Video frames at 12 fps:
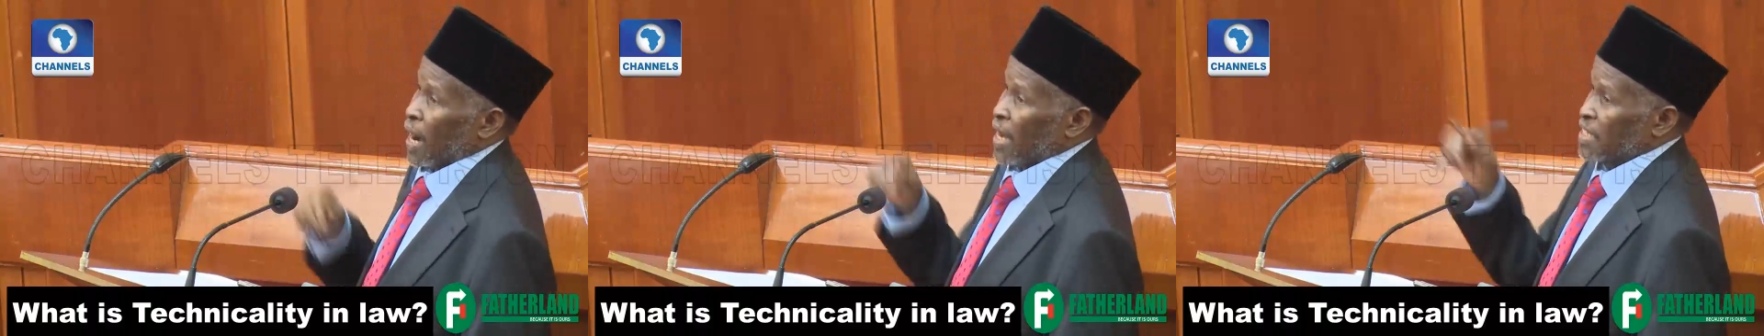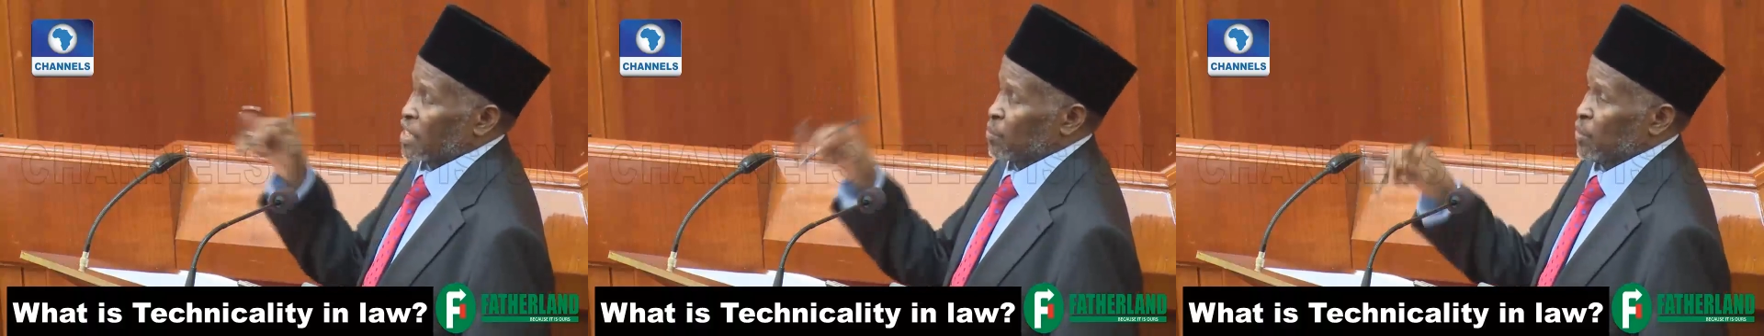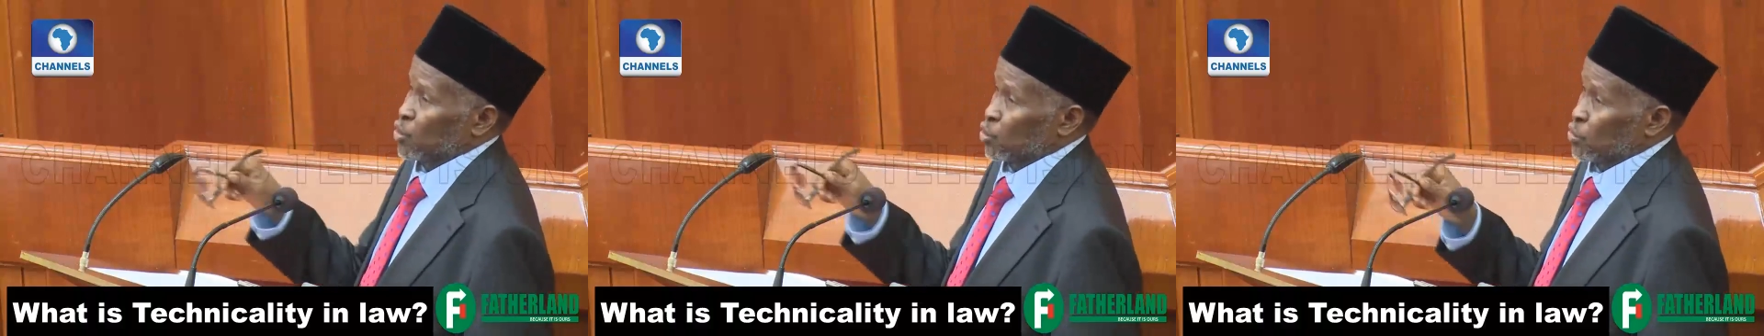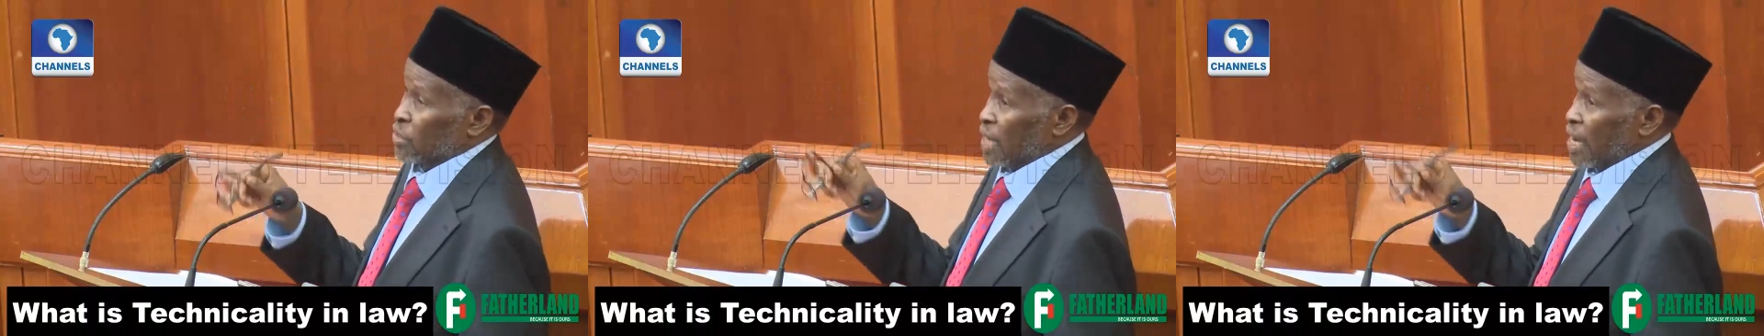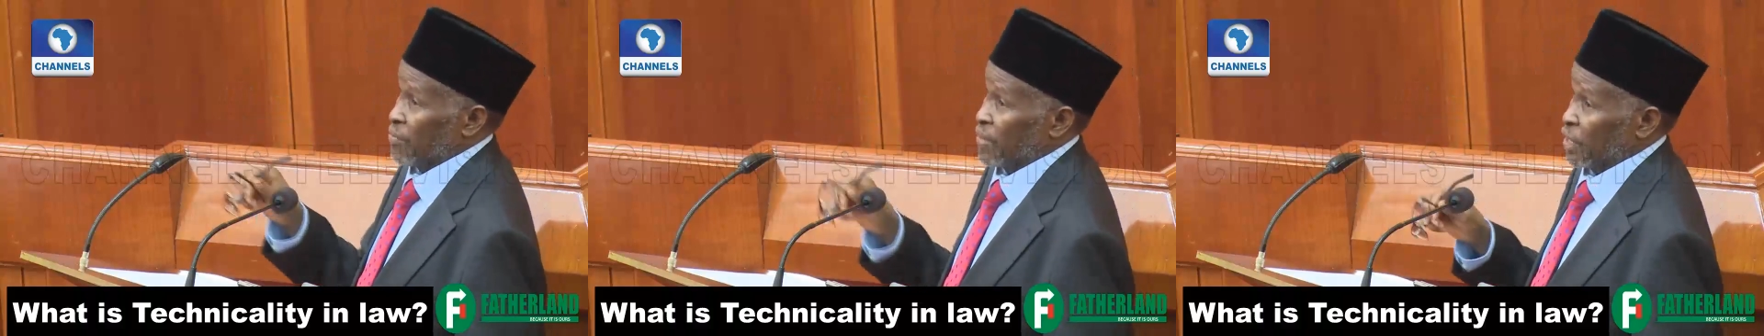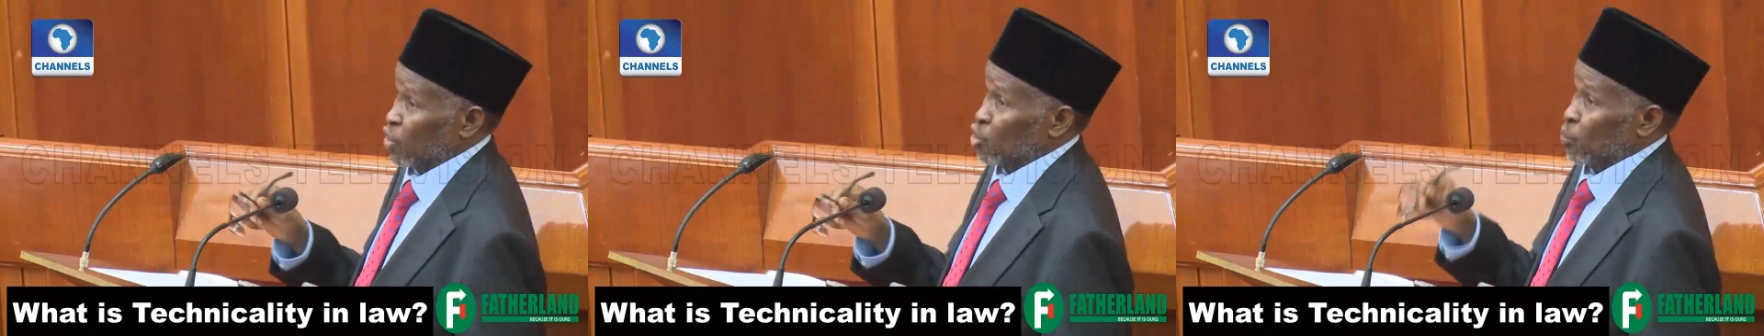Ask me to drive
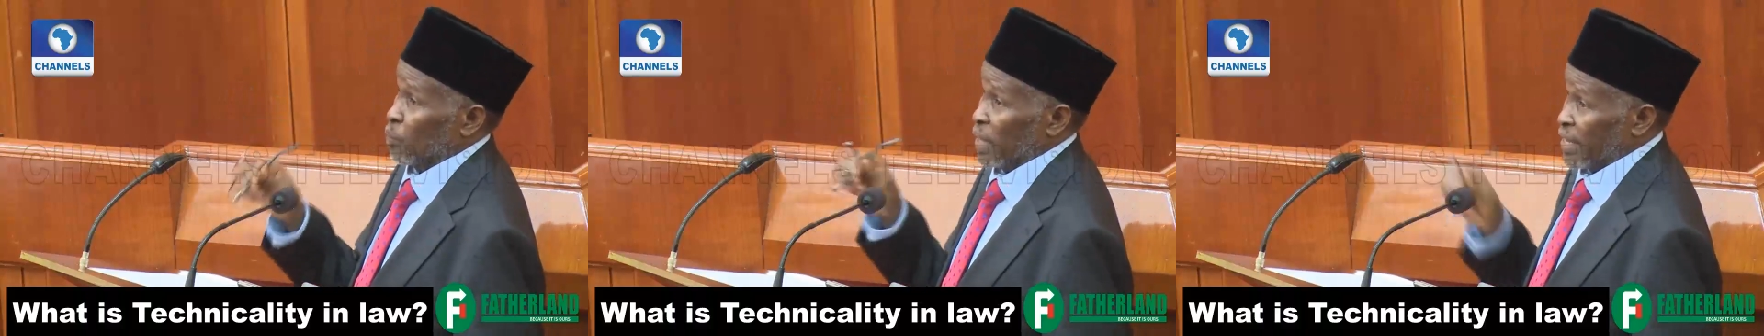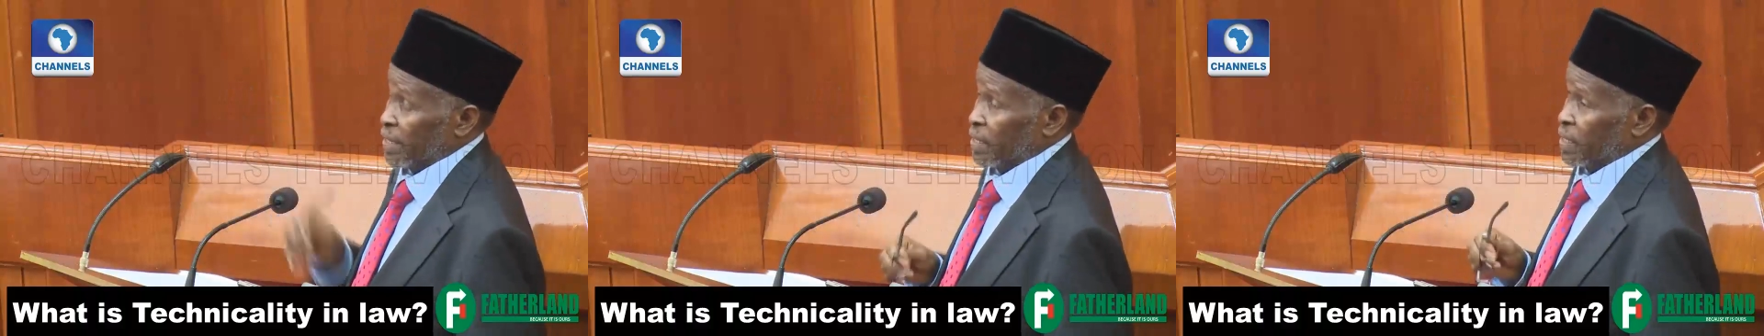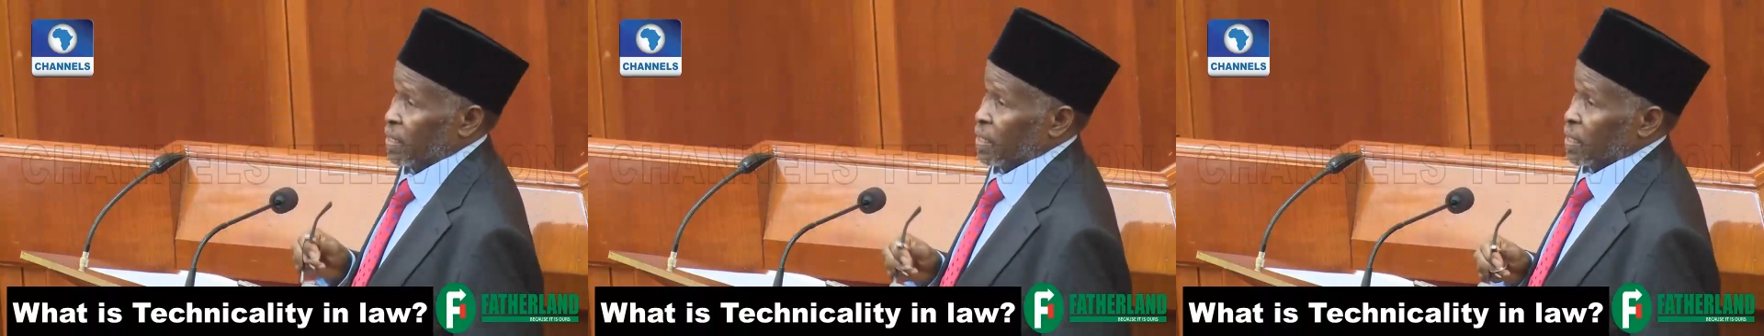an aeroplane,